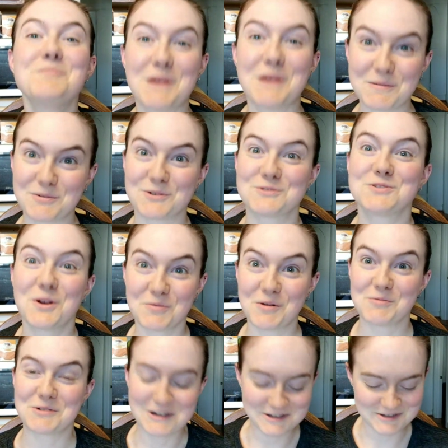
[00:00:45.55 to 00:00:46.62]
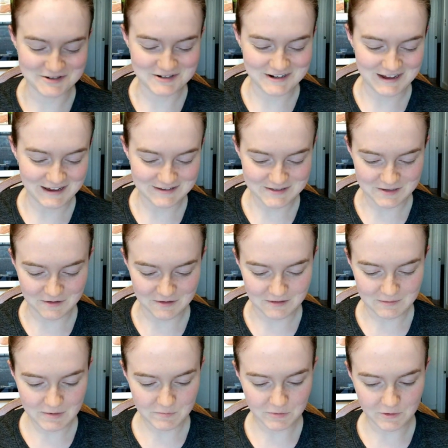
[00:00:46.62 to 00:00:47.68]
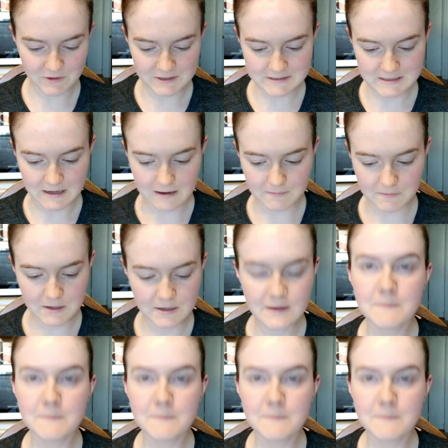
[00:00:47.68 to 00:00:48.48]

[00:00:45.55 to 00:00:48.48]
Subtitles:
Peppers are what we're gonna do today. So let me pull this up